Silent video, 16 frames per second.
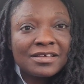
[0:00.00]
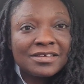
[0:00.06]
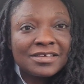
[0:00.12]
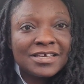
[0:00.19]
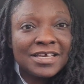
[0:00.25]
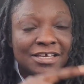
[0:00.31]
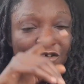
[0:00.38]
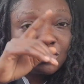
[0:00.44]

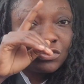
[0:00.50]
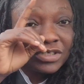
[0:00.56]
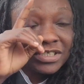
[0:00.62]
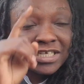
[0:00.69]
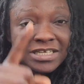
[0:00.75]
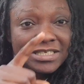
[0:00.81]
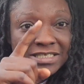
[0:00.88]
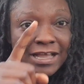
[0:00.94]
you
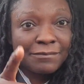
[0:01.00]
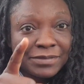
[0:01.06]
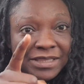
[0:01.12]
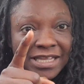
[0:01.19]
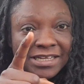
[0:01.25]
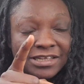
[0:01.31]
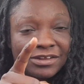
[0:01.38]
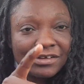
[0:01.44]
did
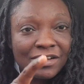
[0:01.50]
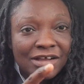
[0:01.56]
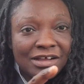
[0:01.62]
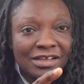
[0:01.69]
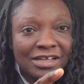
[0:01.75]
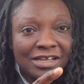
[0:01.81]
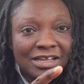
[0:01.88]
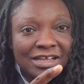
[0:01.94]
something,
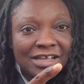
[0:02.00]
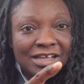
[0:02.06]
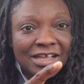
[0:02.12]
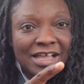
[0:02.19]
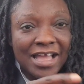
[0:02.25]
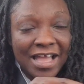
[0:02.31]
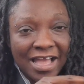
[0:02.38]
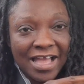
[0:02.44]

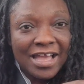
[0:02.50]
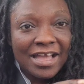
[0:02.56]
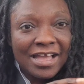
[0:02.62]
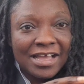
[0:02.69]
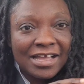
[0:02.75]
eh?